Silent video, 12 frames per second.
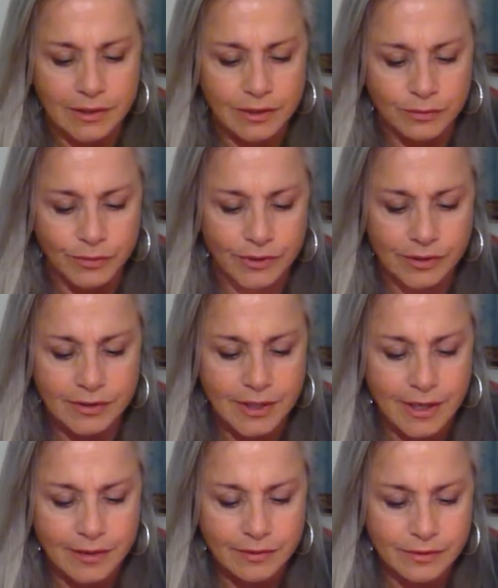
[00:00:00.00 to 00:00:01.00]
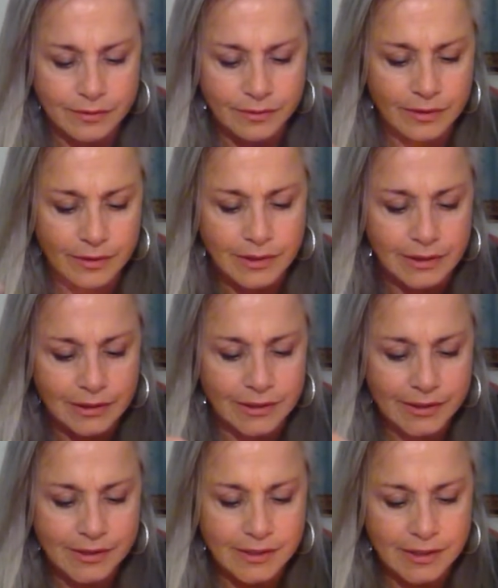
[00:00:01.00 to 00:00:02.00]
here with the tarot?
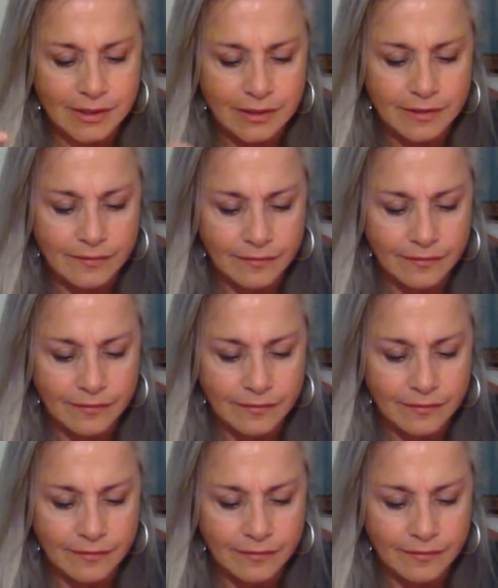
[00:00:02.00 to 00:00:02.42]
Let's see